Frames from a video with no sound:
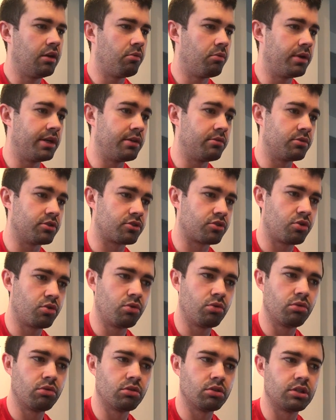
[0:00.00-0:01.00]
when it was
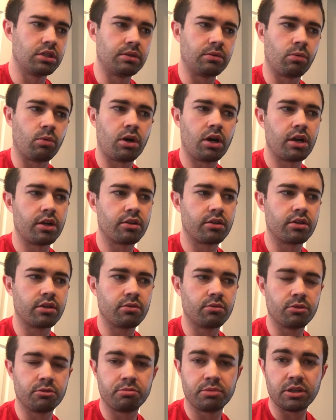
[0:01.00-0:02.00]
cooled in water
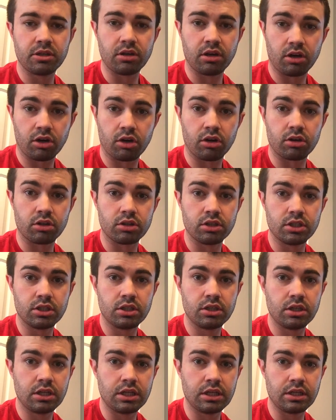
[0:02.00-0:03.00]
it would be hard
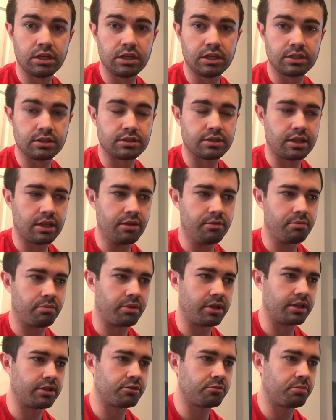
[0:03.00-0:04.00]
and stay in
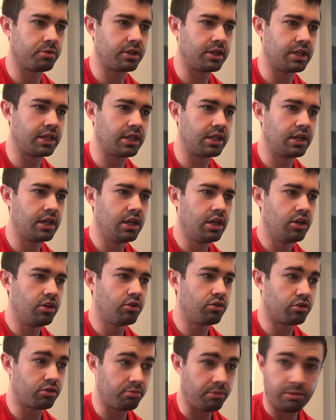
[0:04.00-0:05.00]
place, but that
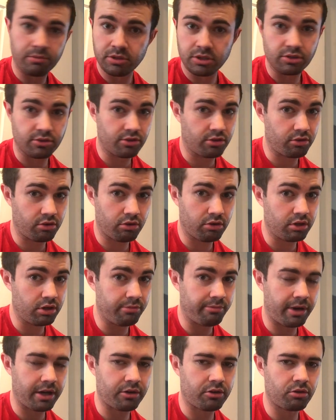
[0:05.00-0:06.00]
you can maybe just throw it in a
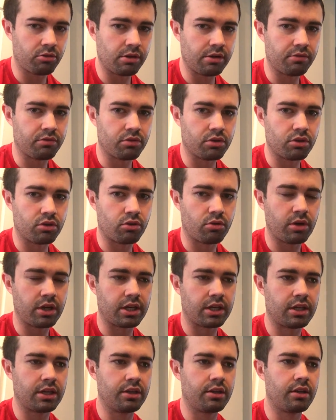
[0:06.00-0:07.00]
microwave real
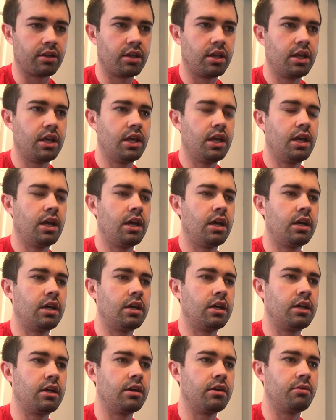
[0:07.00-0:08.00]
quick and
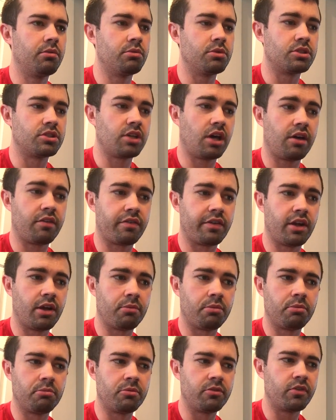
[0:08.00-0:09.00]
it would soften
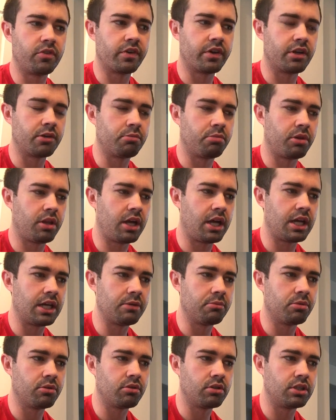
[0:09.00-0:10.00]
up and be very
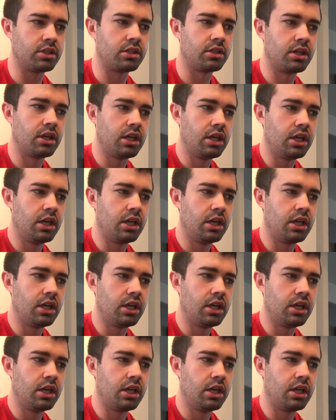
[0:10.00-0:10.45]
pliable. And